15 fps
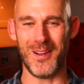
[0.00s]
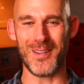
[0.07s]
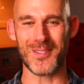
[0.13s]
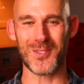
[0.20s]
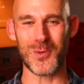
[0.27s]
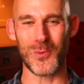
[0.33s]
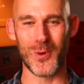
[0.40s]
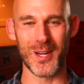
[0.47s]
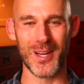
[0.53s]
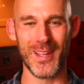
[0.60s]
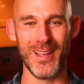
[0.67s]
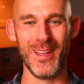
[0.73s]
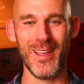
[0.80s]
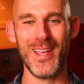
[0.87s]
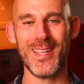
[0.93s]
So we're going to
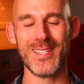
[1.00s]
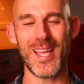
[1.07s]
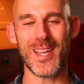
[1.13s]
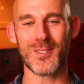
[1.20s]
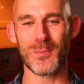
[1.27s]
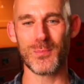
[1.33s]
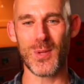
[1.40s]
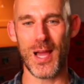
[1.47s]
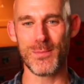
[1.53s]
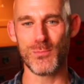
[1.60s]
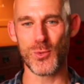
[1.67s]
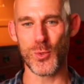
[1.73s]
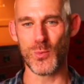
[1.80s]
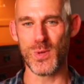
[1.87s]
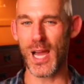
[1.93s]
take some time
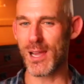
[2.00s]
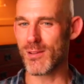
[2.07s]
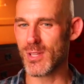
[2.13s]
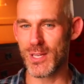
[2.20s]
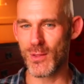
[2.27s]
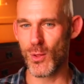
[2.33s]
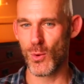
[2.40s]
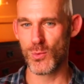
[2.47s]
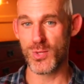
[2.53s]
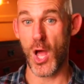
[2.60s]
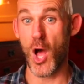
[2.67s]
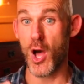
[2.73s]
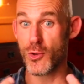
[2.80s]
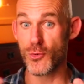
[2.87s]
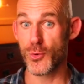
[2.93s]
to dive into those,
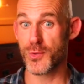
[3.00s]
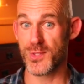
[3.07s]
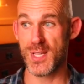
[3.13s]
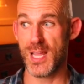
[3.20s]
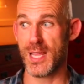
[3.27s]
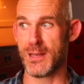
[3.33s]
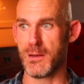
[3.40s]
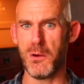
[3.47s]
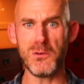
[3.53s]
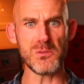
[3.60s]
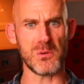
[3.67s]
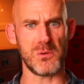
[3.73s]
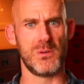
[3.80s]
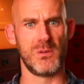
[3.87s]
understand, oh,